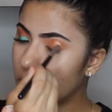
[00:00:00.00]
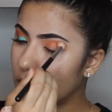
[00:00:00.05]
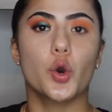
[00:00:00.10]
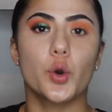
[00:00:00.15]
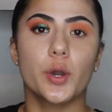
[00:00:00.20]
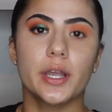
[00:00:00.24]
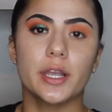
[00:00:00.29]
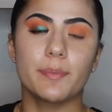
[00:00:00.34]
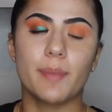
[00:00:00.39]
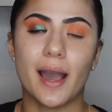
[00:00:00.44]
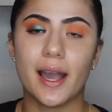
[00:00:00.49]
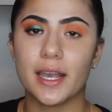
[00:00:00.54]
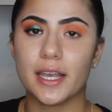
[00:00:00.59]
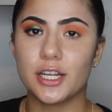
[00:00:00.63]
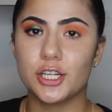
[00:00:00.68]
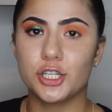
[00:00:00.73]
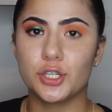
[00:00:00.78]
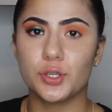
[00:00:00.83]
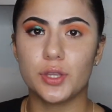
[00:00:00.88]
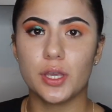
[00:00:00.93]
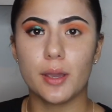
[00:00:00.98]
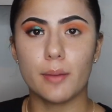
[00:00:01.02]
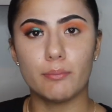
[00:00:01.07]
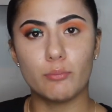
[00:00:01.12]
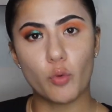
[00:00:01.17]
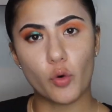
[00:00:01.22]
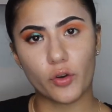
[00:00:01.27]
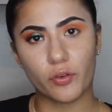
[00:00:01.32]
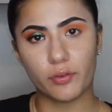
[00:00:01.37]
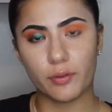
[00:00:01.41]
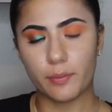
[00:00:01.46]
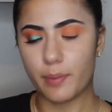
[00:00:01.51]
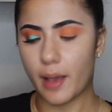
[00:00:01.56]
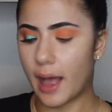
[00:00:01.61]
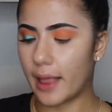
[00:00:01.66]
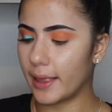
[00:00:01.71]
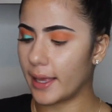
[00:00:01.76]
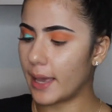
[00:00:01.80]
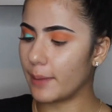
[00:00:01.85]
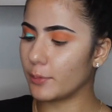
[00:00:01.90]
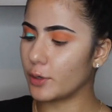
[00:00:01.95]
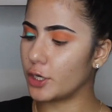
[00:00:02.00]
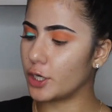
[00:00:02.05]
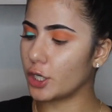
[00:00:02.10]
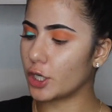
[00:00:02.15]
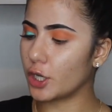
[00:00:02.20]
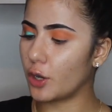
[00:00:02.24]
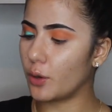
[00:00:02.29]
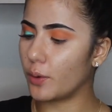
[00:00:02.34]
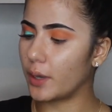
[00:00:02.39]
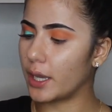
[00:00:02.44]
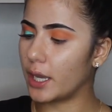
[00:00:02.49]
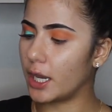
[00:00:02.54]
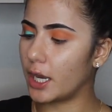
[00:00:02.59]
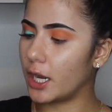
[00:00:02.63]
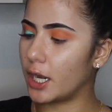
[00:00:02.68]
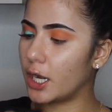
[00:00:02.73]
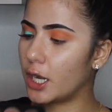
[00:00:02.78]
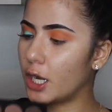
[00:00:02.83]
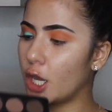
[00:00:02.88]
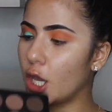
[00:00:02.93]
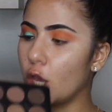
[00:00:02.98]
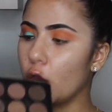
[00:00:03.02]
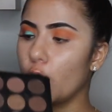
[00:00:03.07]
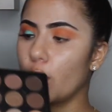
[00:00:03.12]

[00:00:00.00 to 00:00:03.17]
Going back into the Morphe palette, I'm going to go in